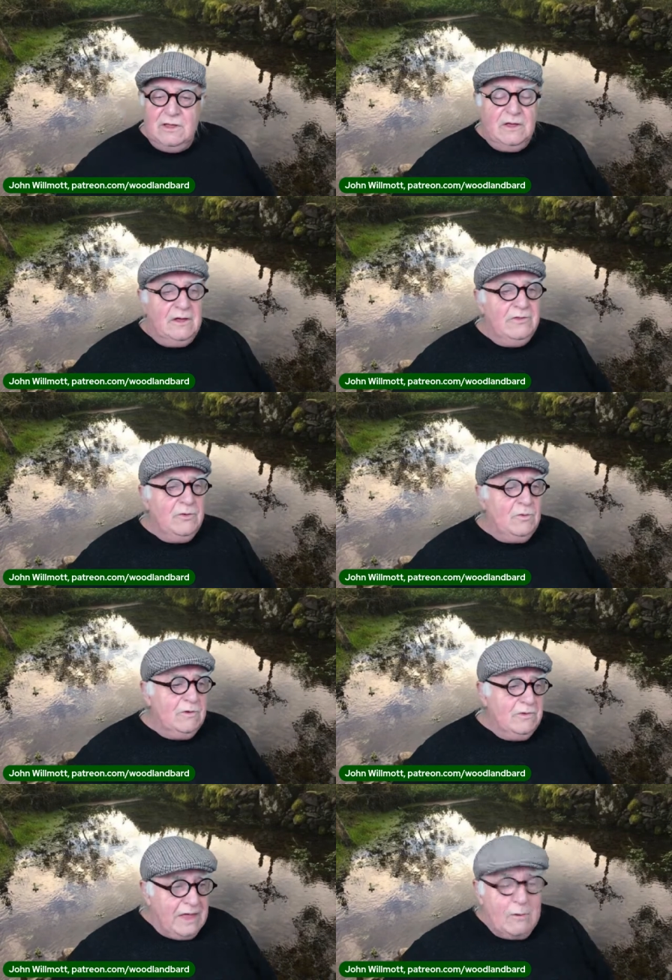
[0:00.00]
and
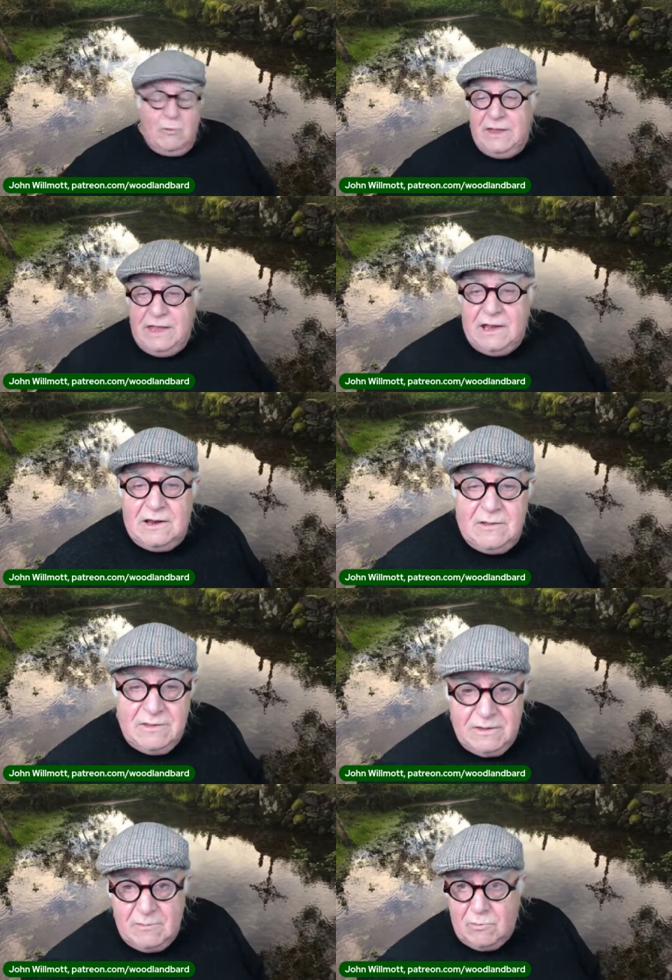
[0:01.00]
the, that would heal her,
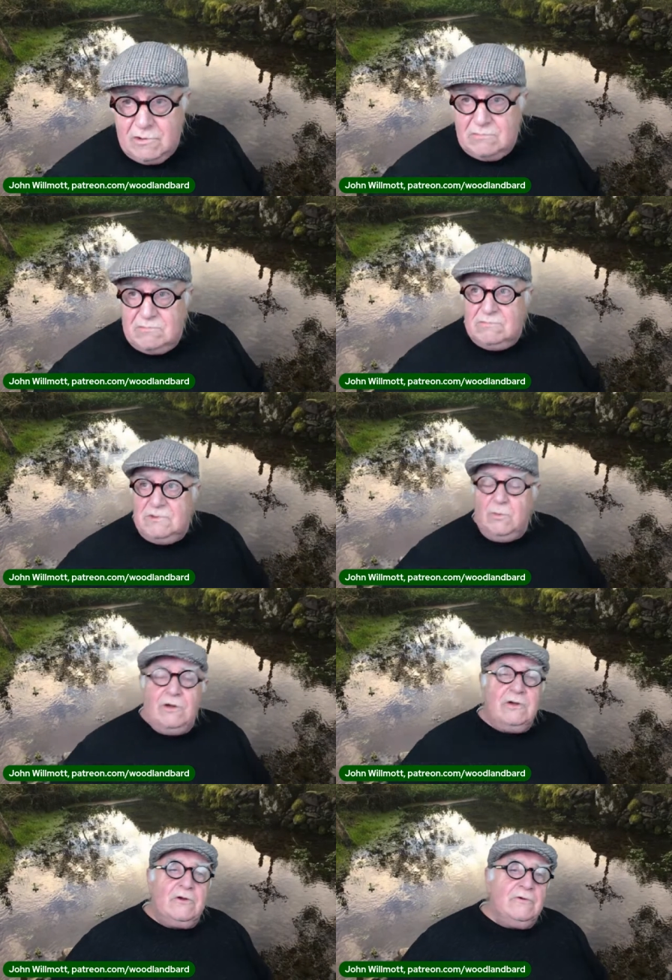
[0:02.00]
and the, the
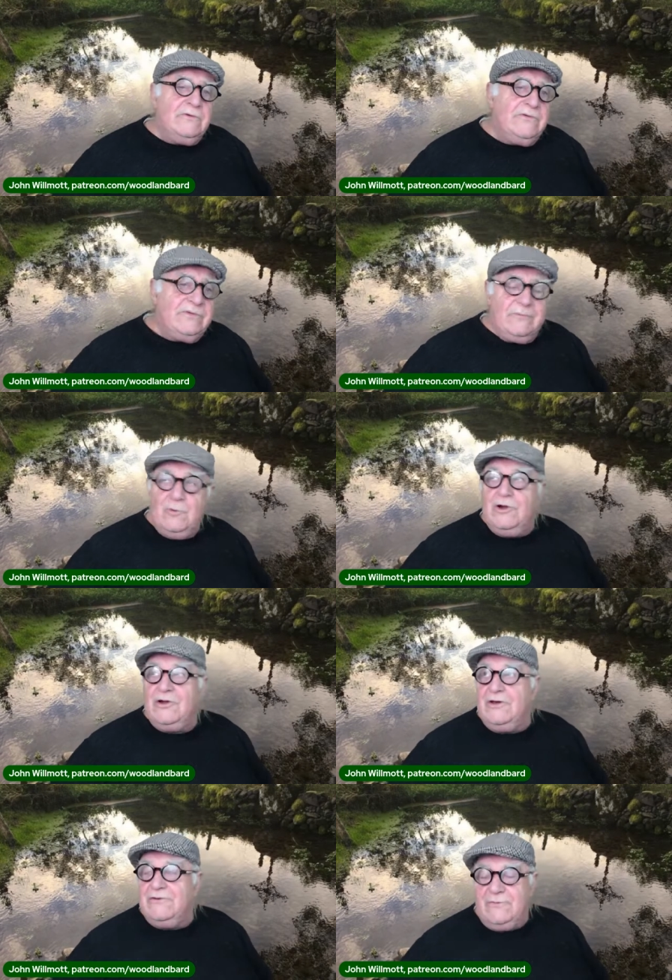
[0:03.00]
workhorse,
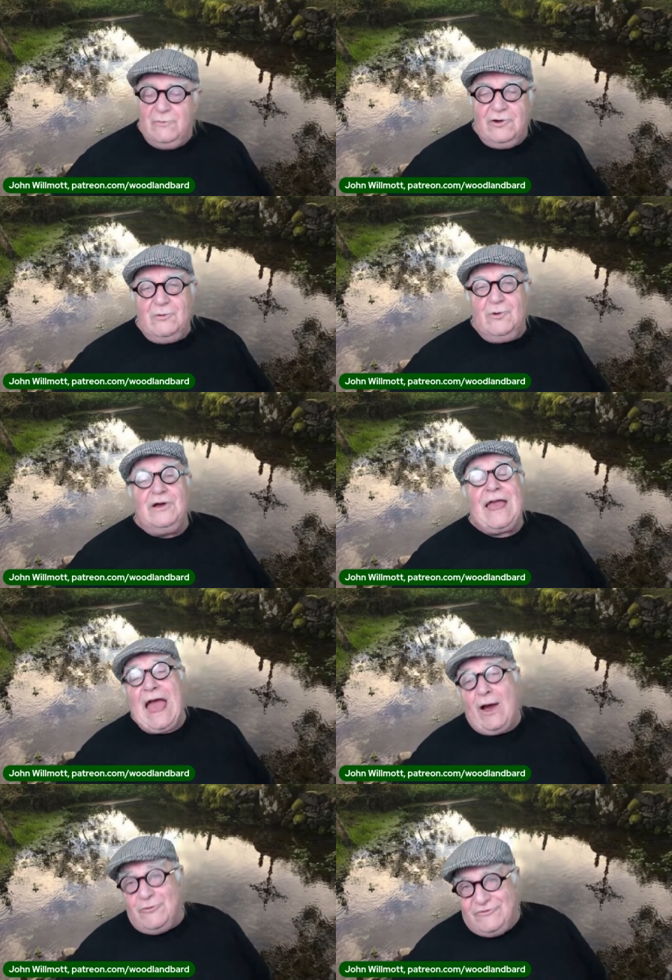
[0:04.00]
workhouse, work,
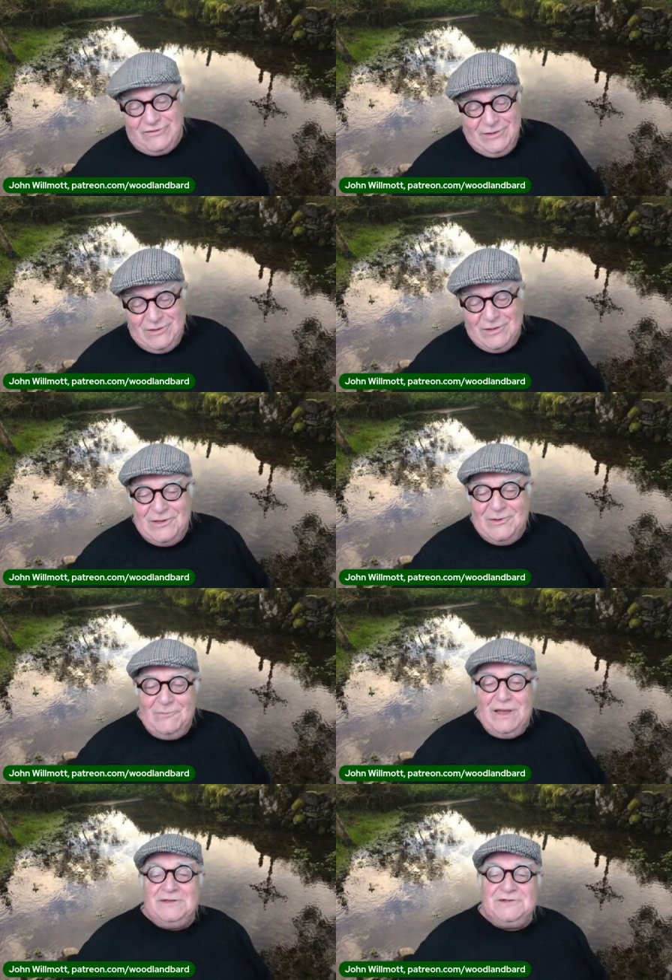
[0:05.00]
workhouse
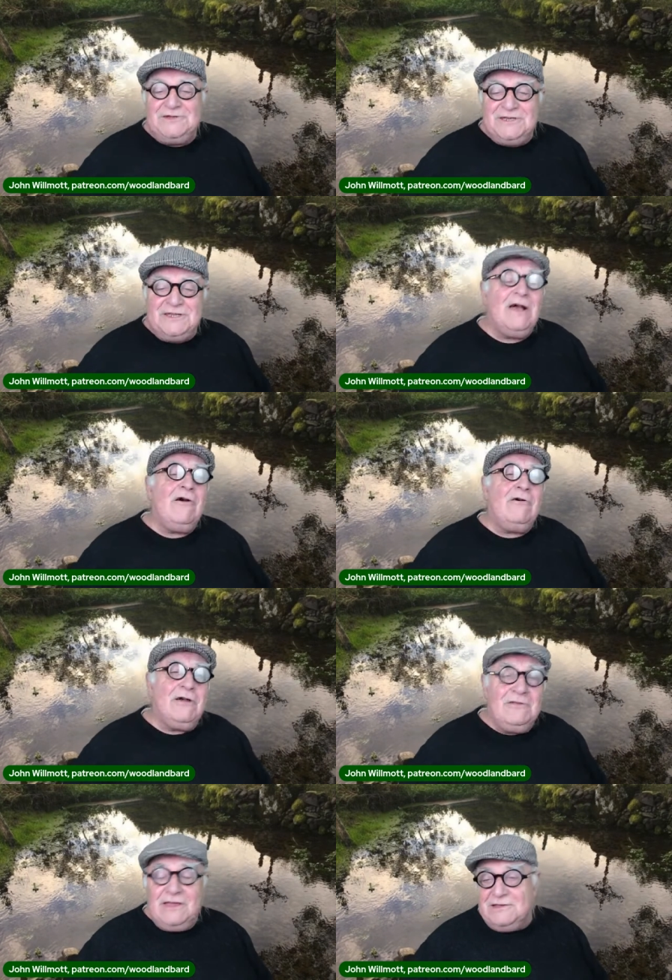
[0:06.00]
manager said, "I'll
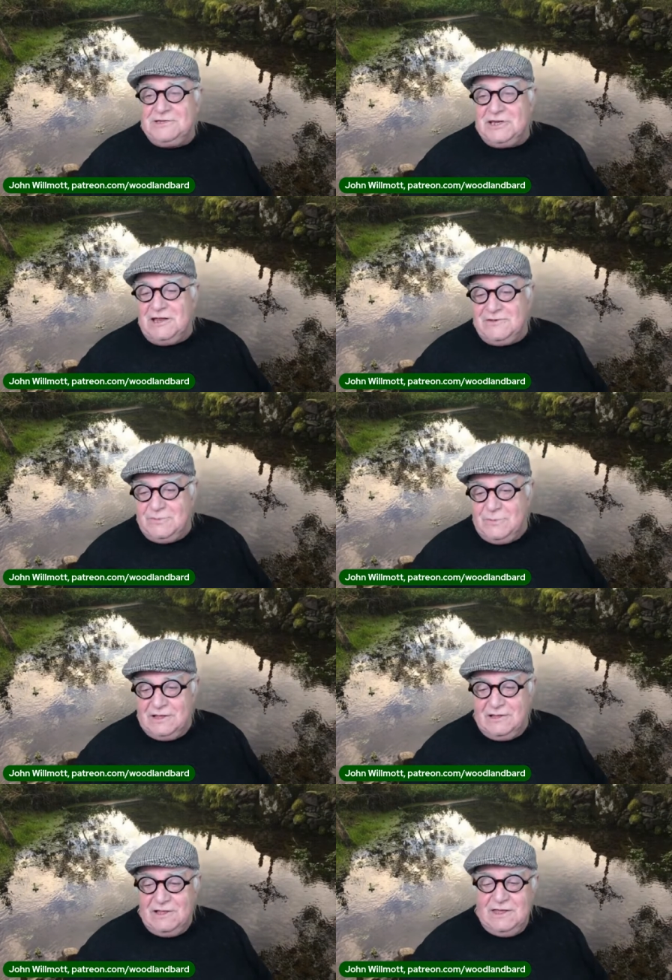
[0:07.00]
go down the Chalice
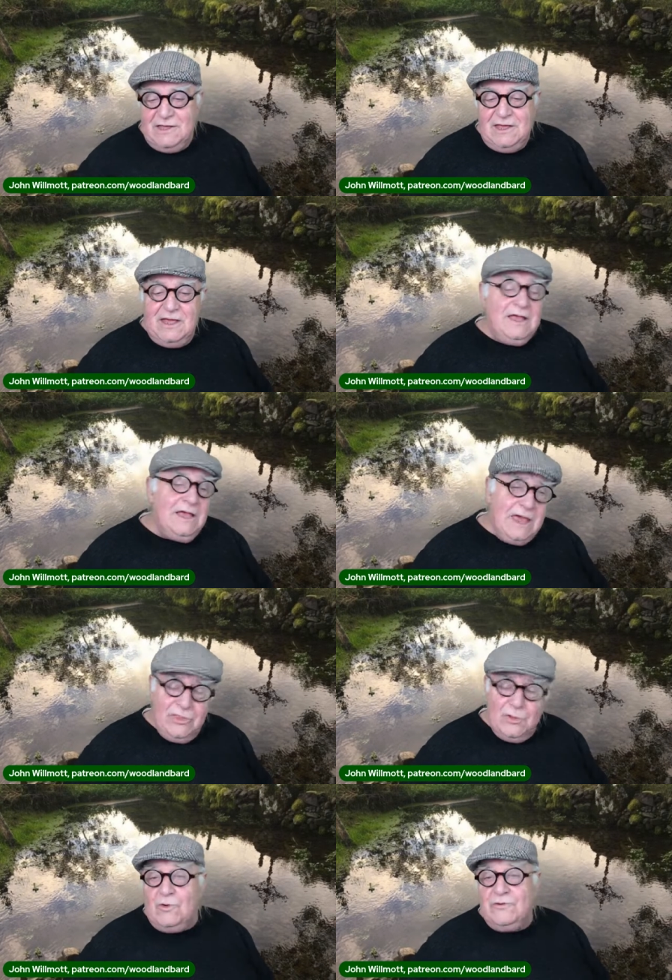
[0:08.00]
Well and get
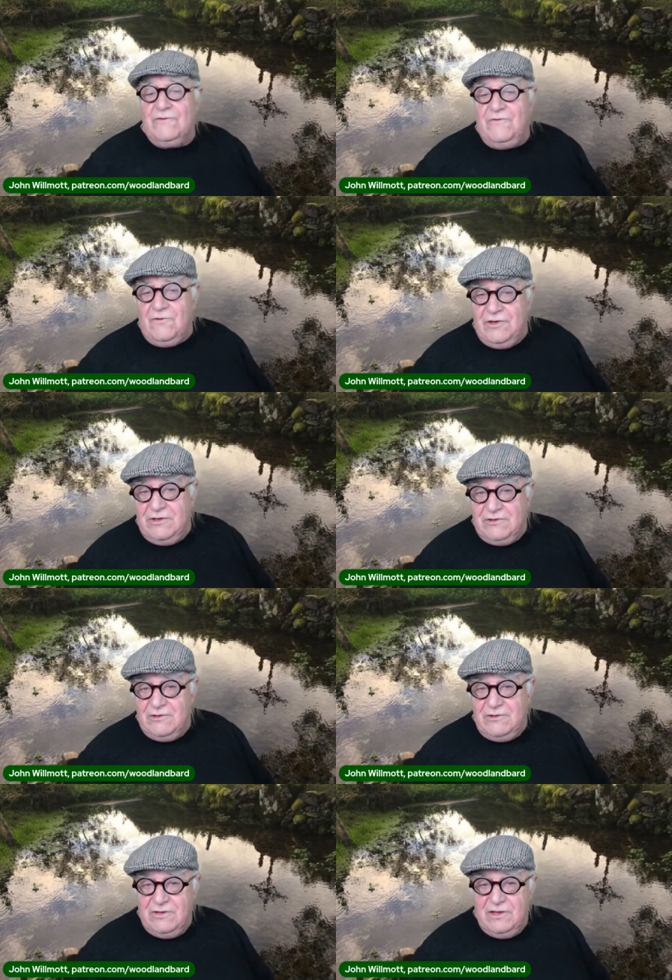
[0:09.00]
the water for you,
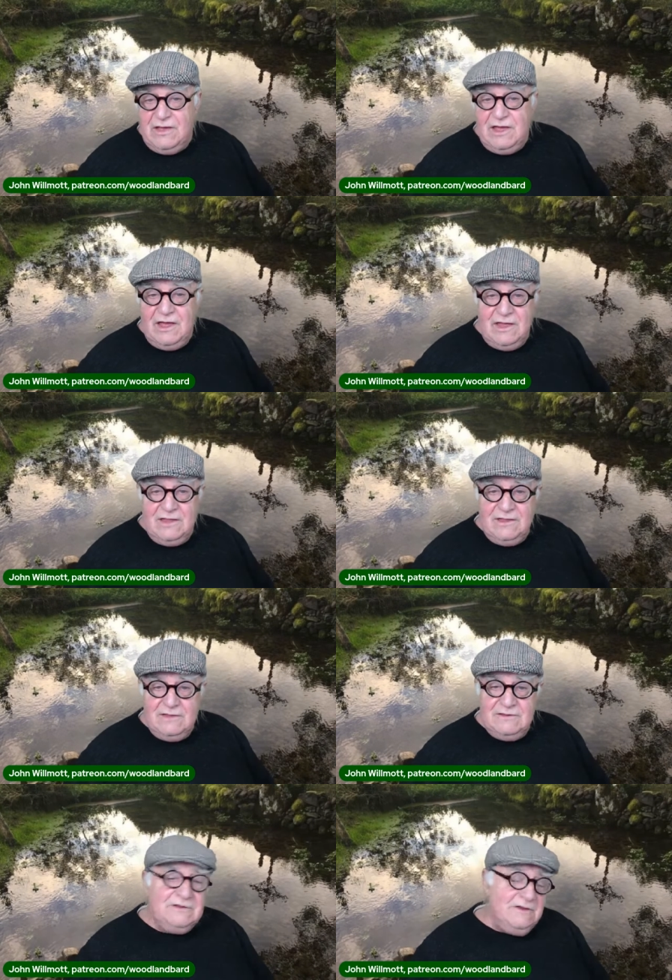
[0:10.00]

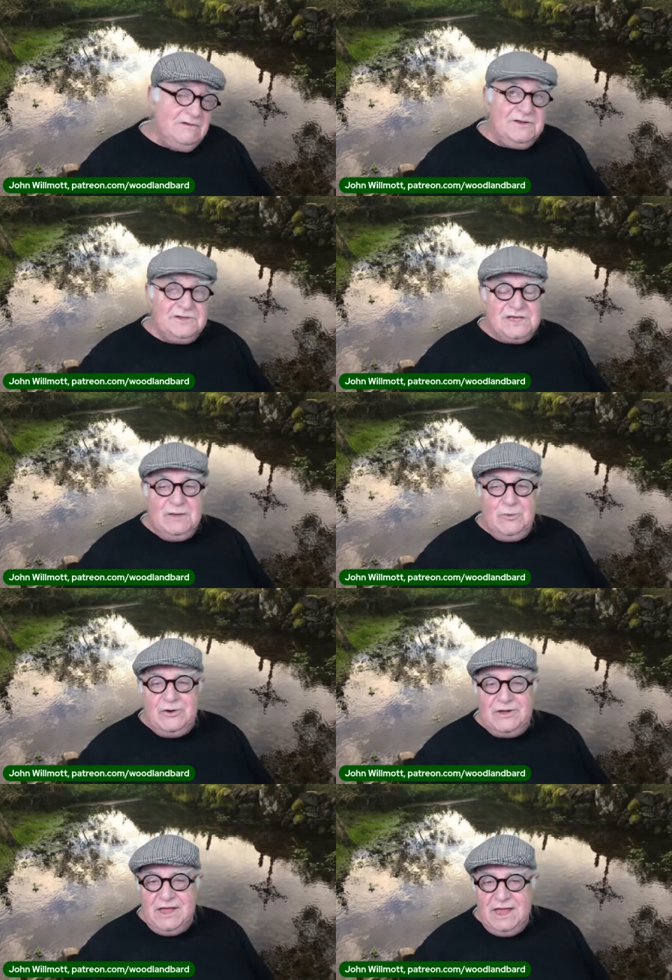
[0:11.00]
and you just keep
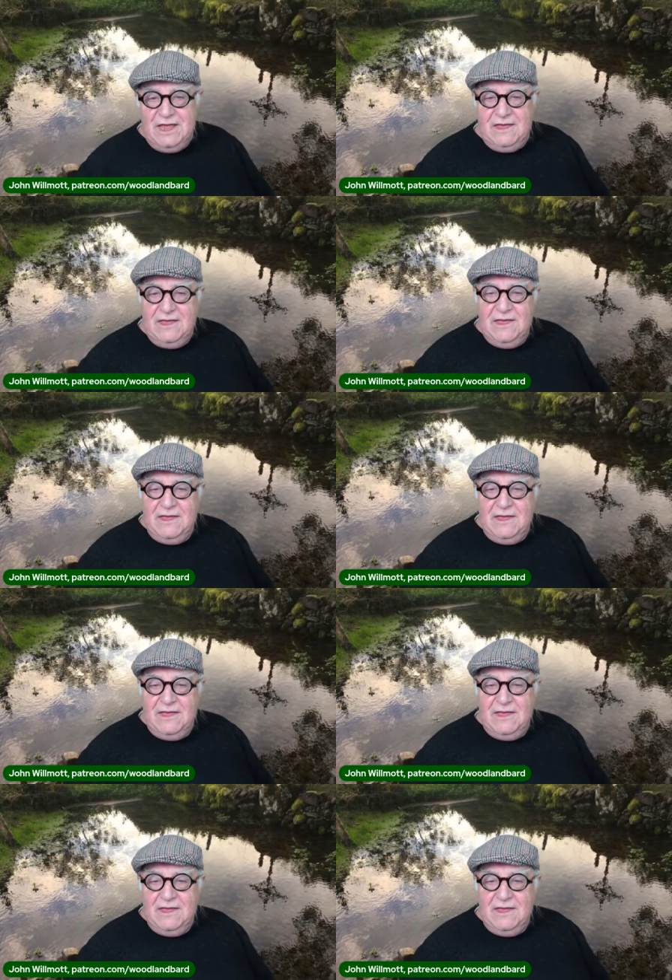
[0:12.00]
working here."